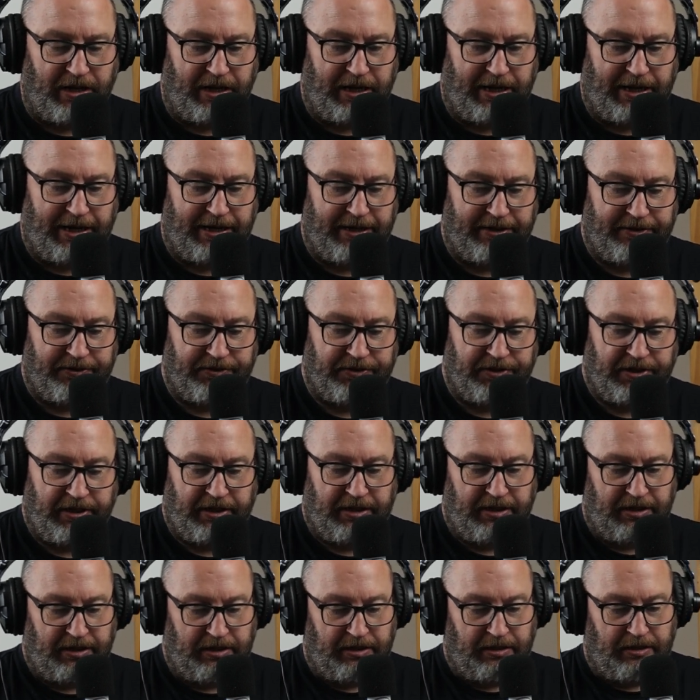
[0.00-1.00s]
And
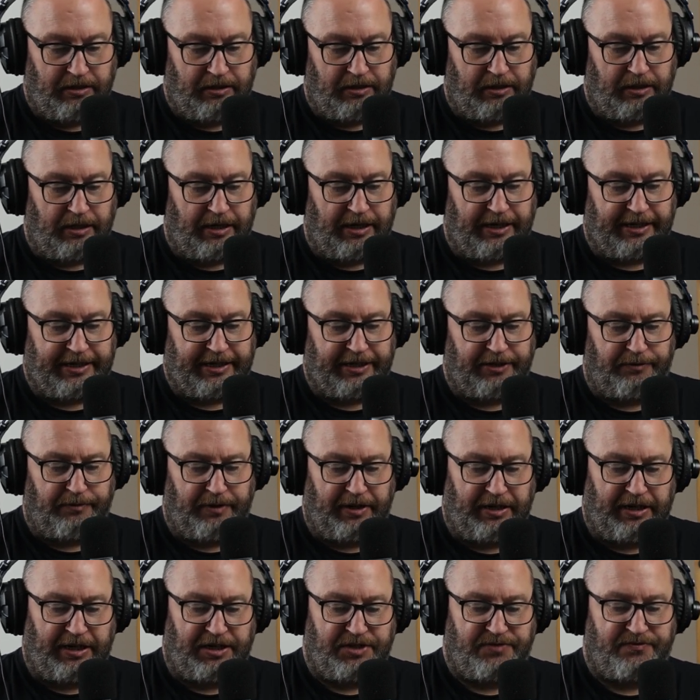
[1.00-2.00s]
I kind of
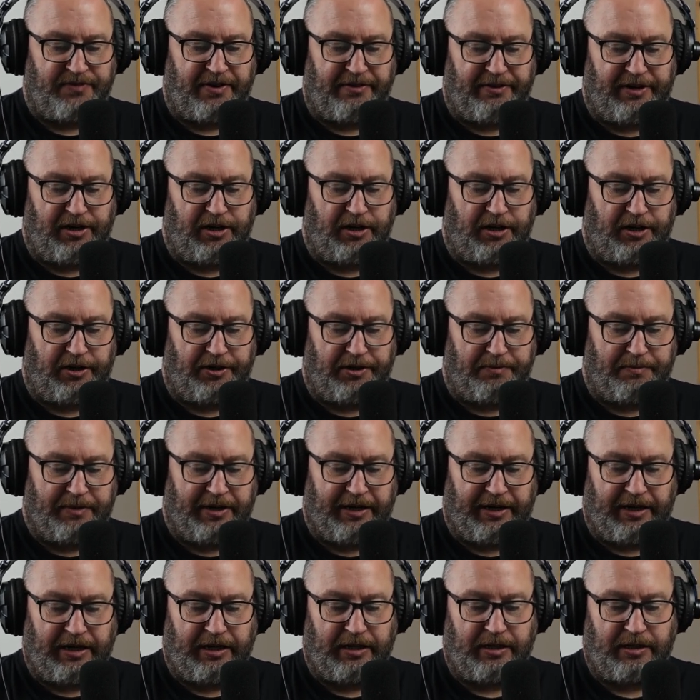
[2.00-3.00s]
realised very early on in
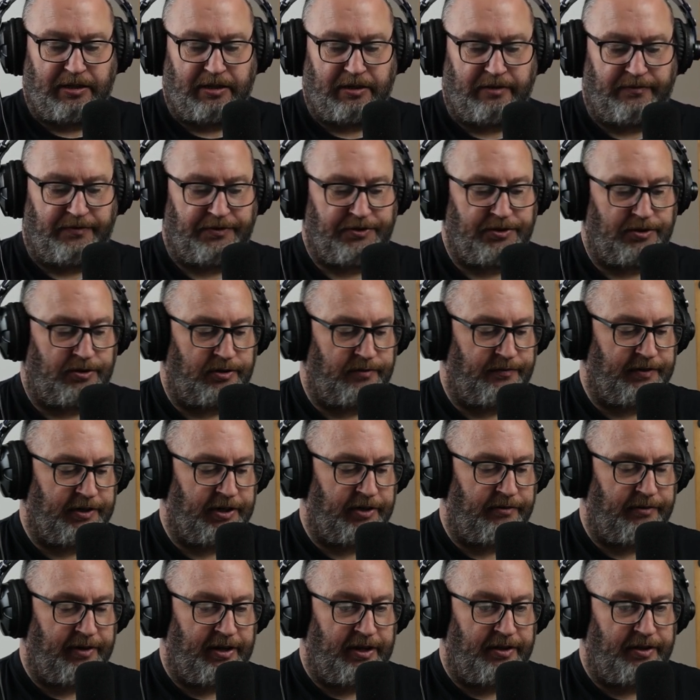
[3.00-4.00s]
my photography
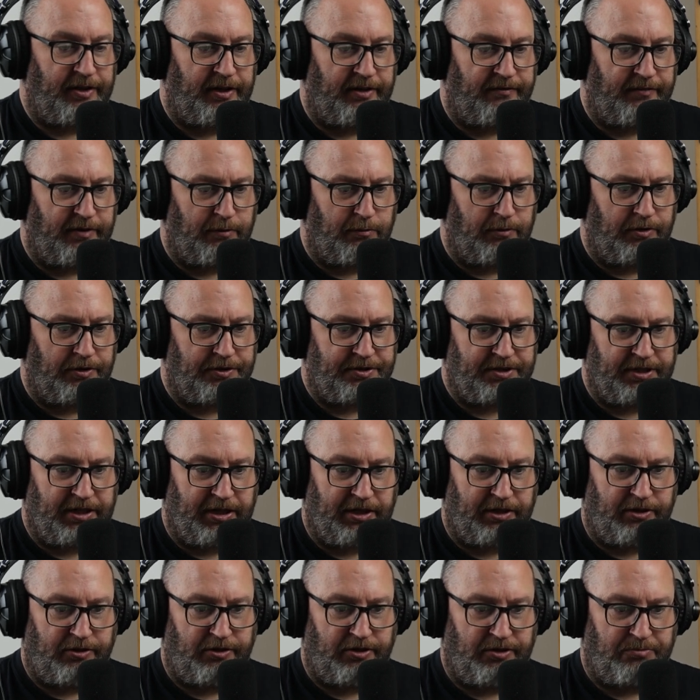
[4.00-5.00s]
career that if I wanted
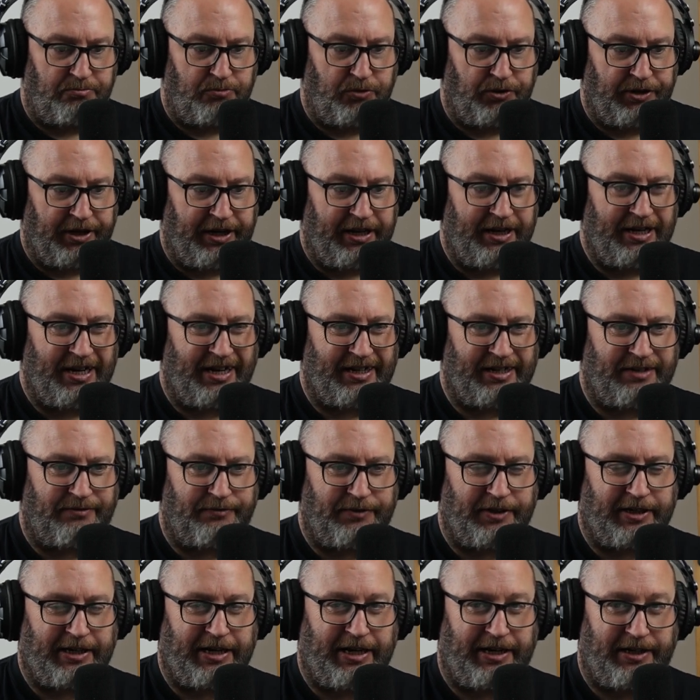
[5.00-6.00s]
to earn money, I'd have
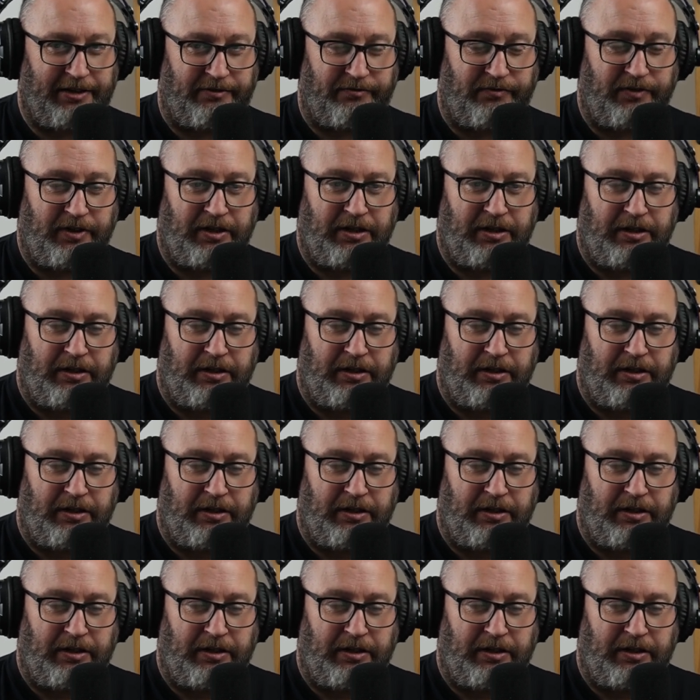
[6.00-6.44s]
to kind of